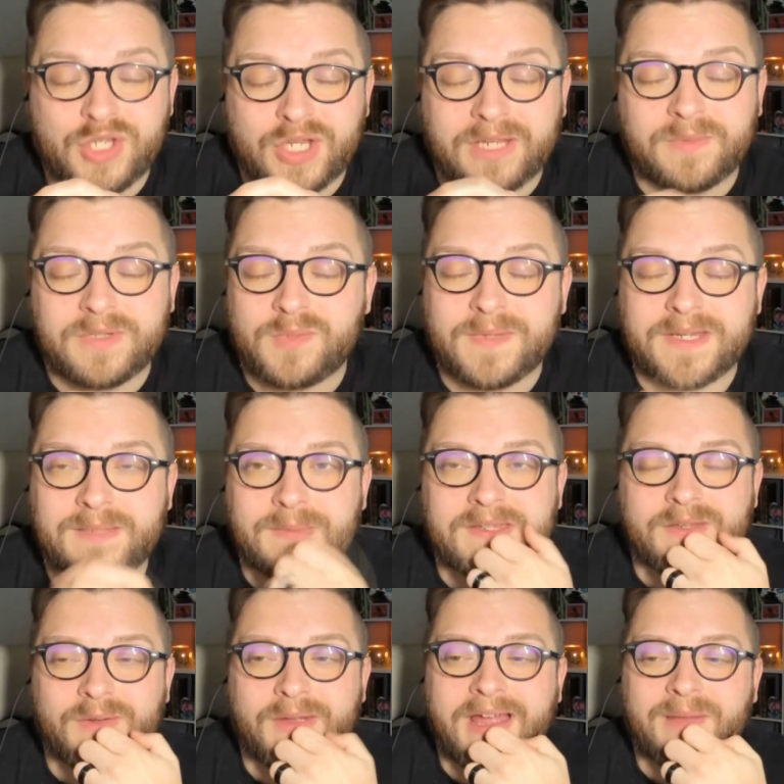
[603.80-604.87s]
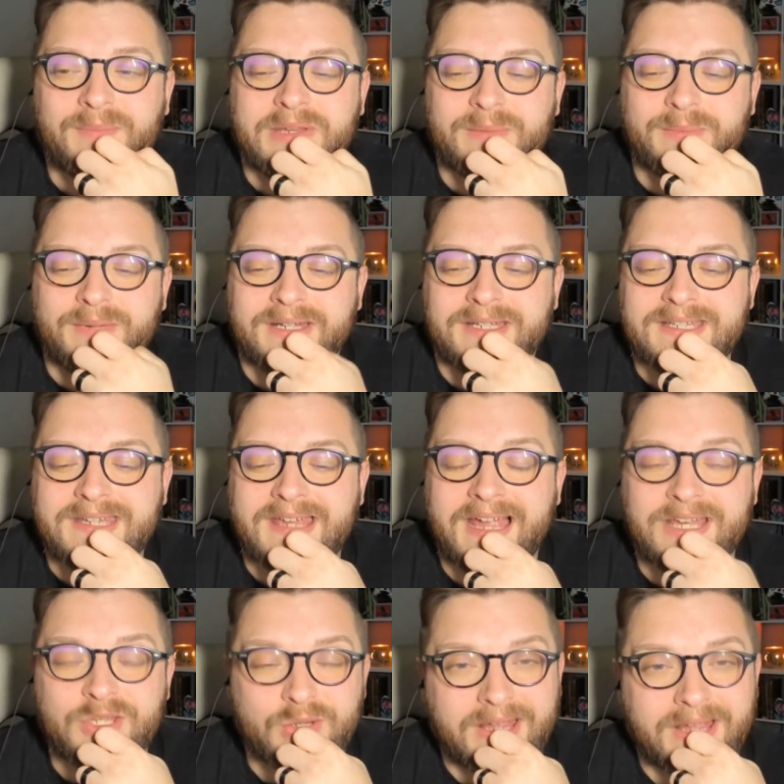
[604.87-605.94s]
it, which makes me so happy. But
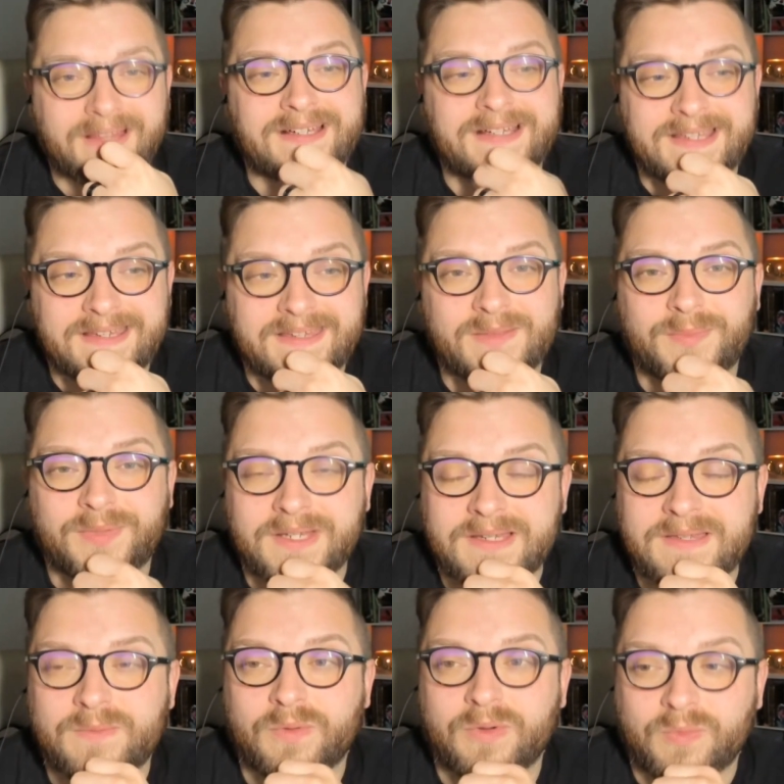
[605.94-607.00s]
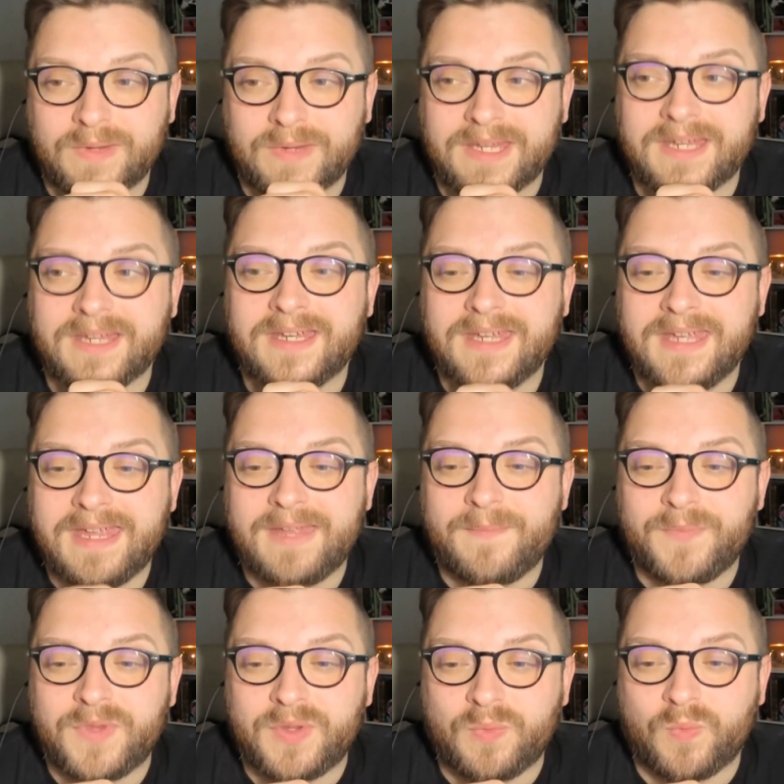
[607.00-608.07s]
Kaiju Galaxy is the place where we
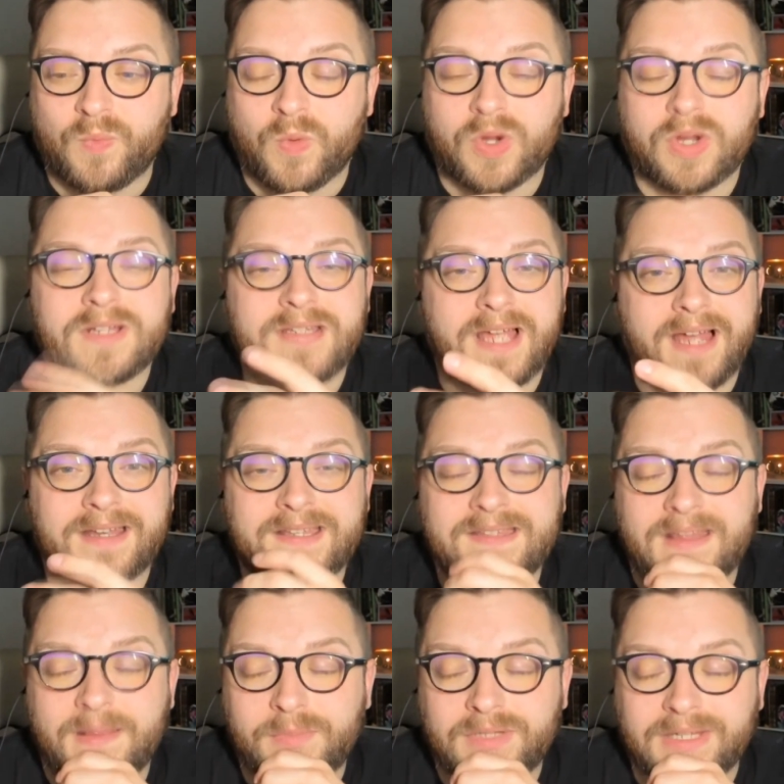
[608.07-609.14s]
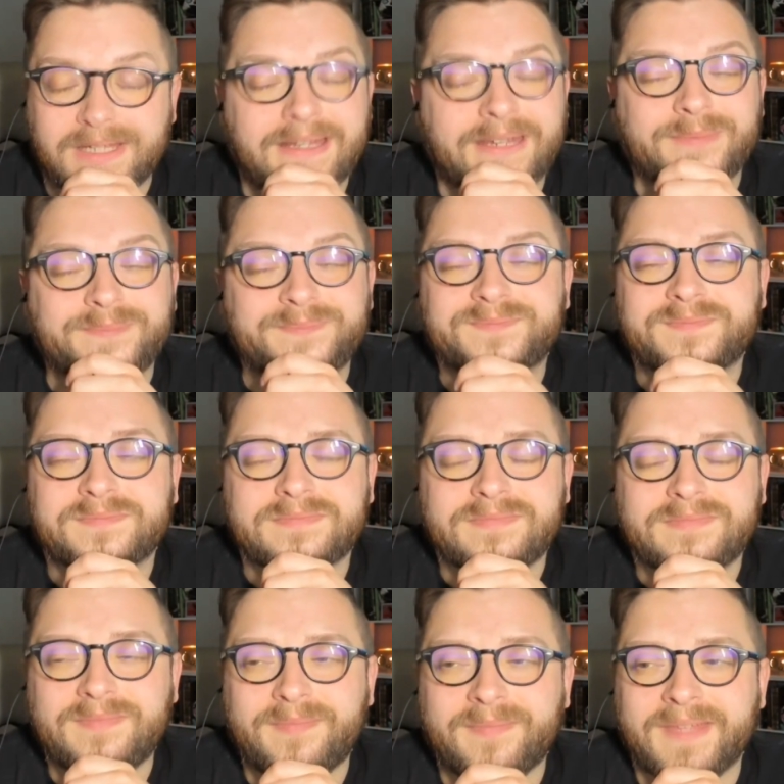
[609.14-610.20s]
worked on assembling it.
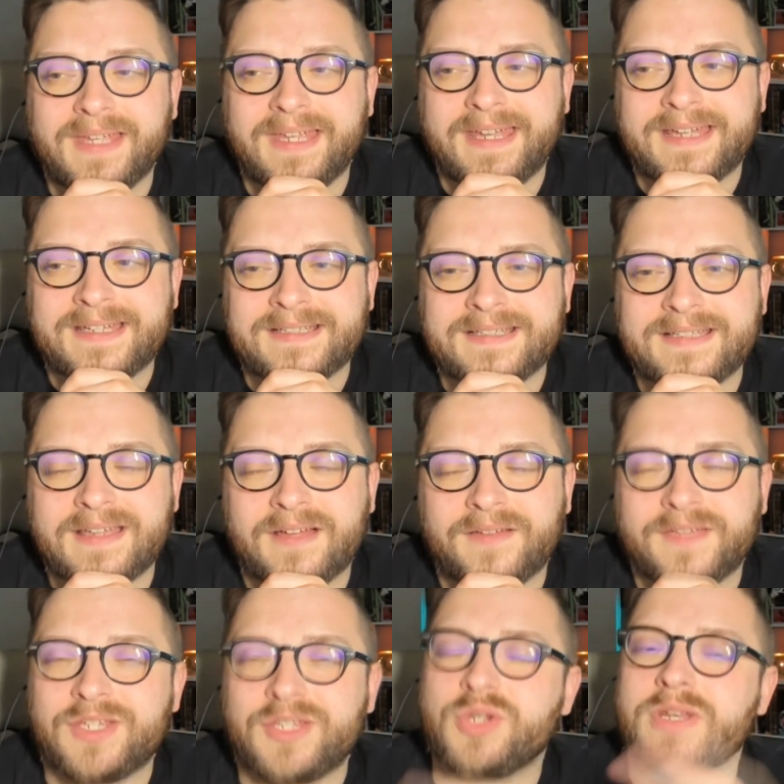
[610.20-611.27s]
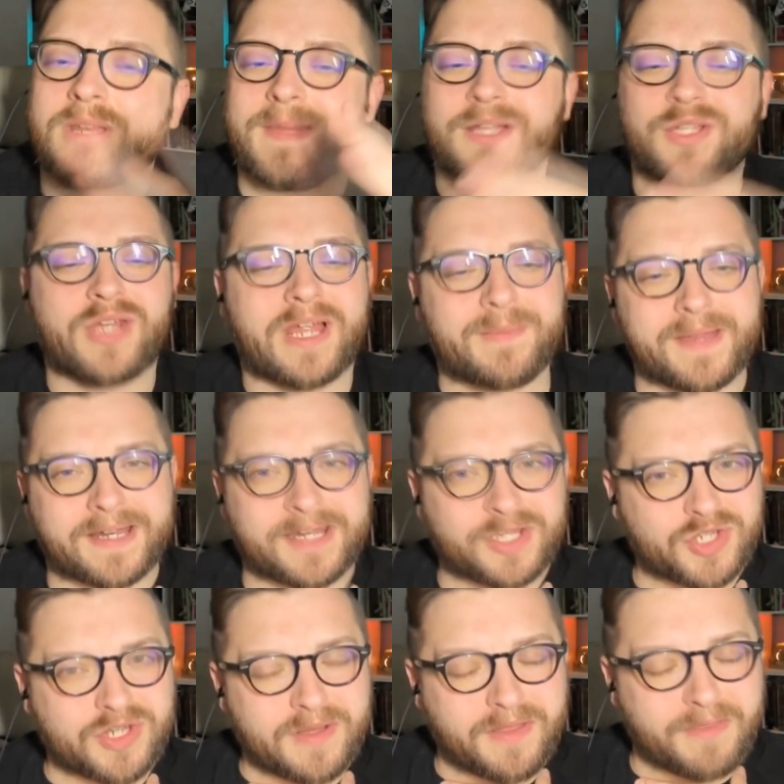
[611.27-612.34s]
And as you can imagine, I
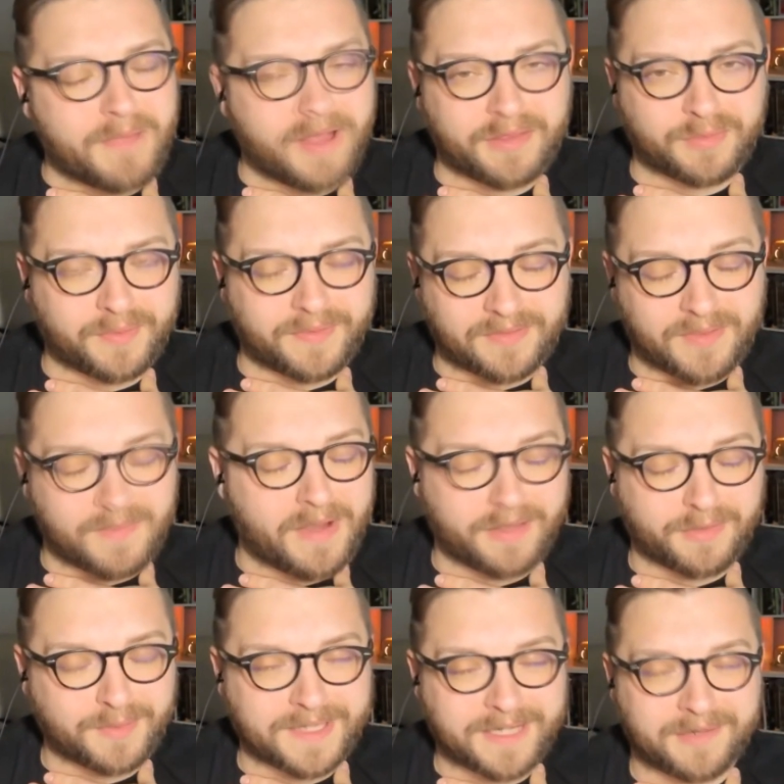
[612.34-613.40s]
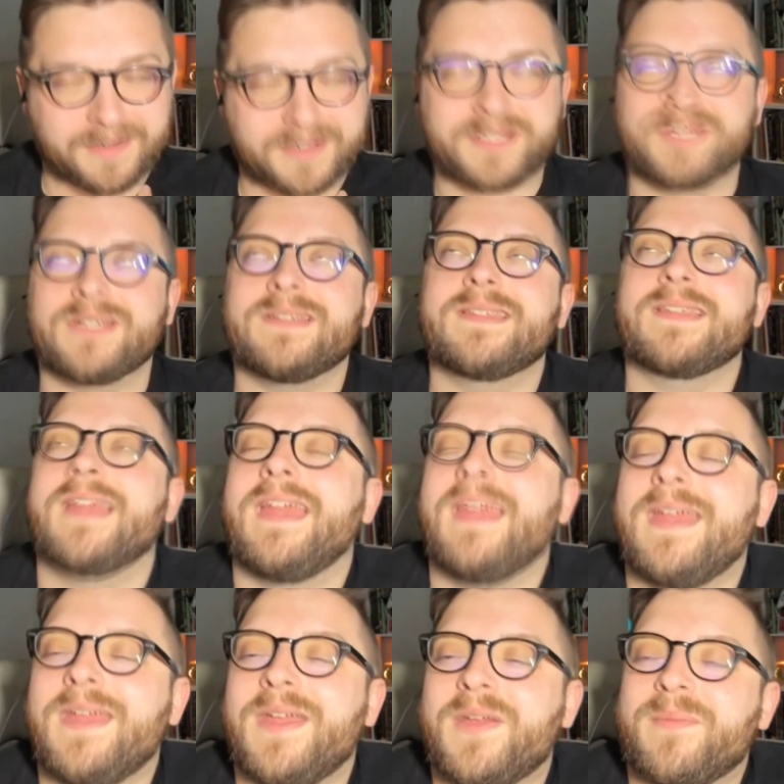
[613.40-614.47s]
managed the Mothra characters.
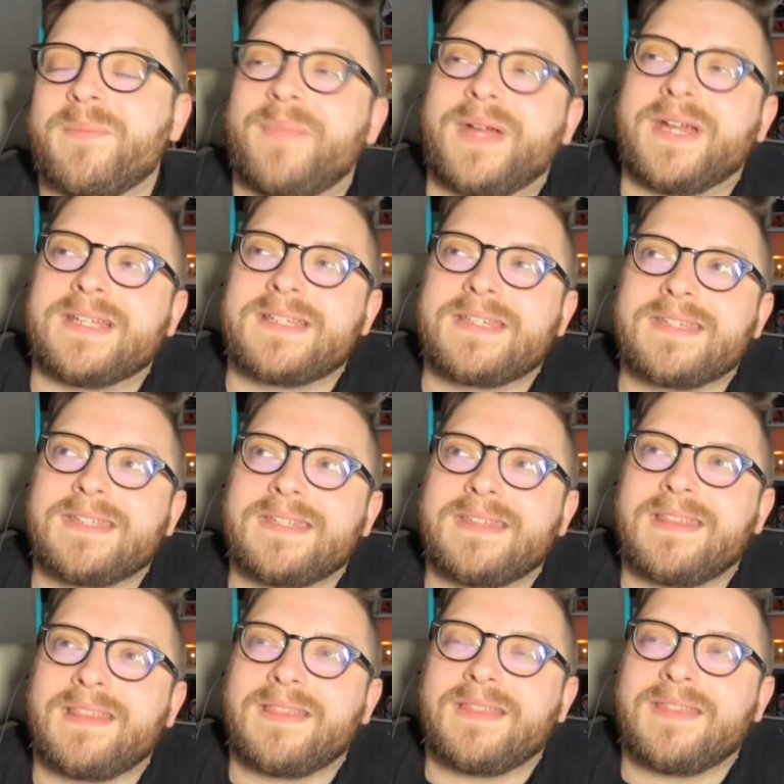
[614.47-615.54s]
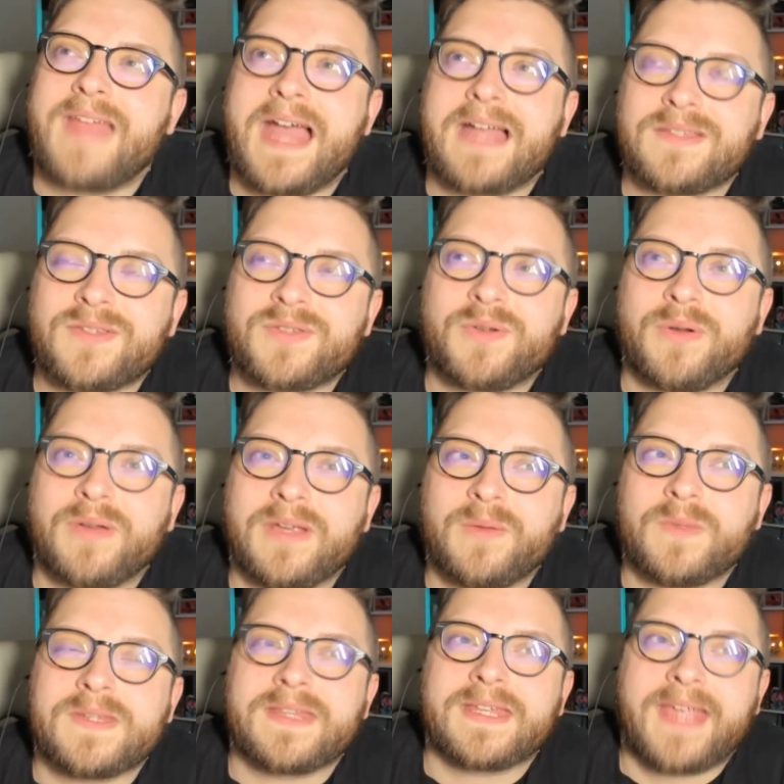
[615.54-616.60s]
But That story
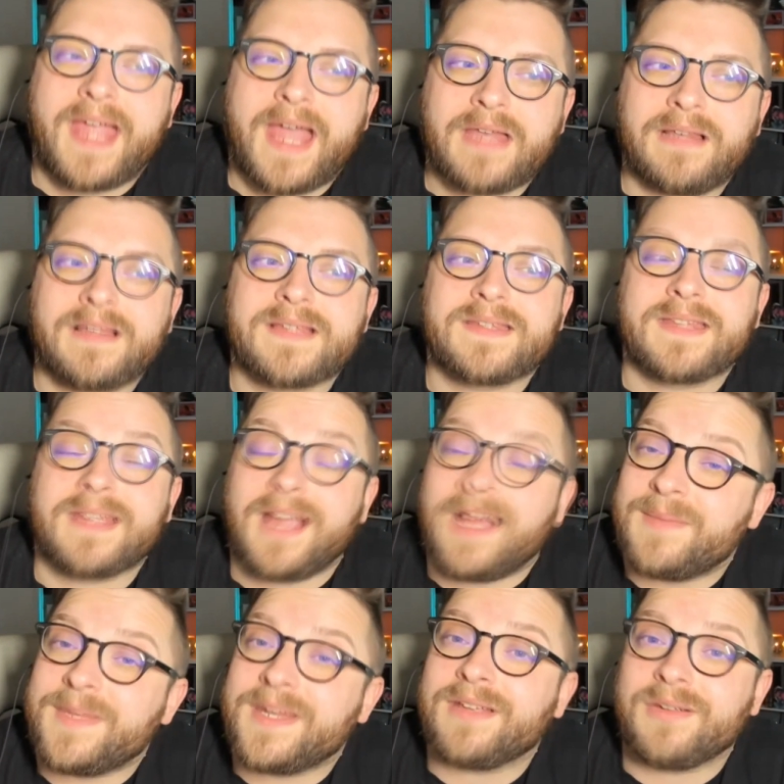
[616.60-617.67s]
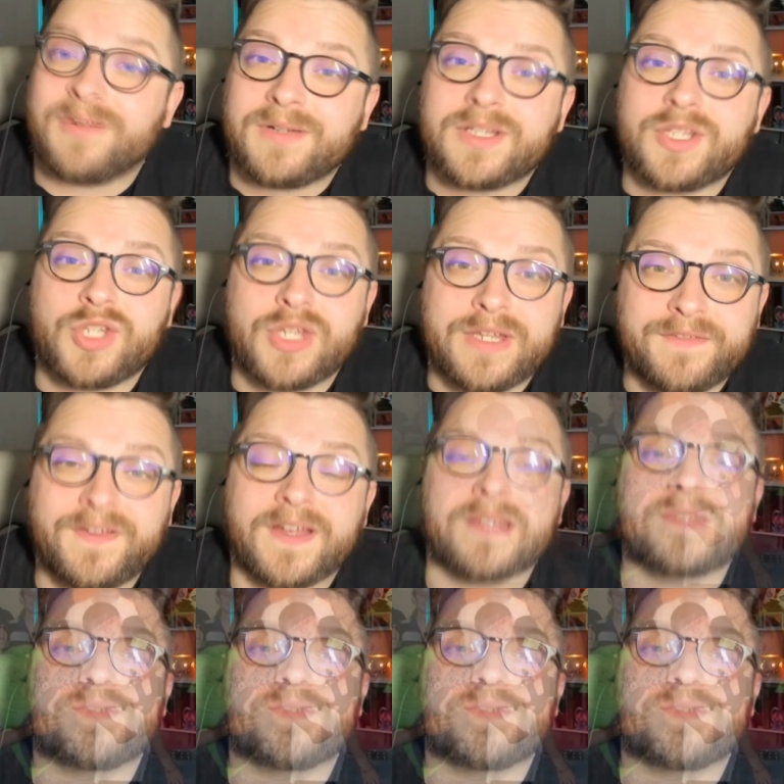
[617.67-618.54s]
was the catalyst that got me to go to G-Fest